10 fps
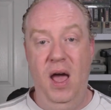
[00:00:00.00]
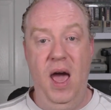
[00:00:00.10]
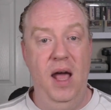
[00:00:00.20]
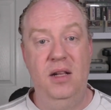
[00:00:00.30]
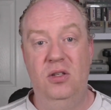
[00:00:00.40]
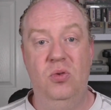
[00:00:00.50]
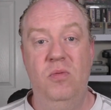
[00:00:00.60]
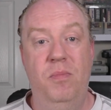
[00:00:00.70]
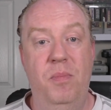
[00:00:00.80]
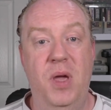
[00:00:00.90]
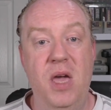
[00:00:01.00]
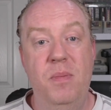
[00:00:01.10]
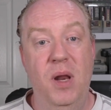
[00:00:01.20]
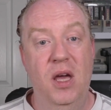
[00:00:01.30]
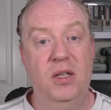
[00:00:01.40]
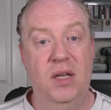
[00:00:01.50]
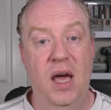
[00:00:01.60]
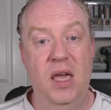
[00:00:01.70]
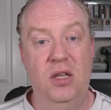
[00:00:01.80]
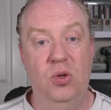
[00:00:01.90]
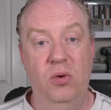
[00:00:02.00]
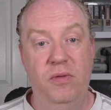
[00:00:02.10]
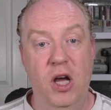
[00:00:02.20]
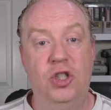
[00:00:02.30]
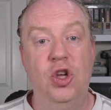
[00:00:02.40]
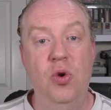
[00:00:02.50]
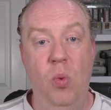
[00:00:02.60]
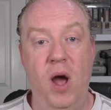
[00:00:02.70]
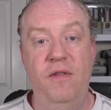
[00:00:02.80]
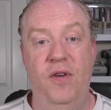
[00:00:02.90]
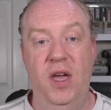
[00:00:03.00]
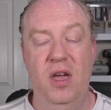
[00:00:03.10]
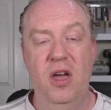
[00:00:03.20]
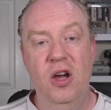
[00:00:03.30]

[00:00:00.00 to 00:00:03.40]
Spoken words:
and sort of keeping it as a sort of a two-way thing.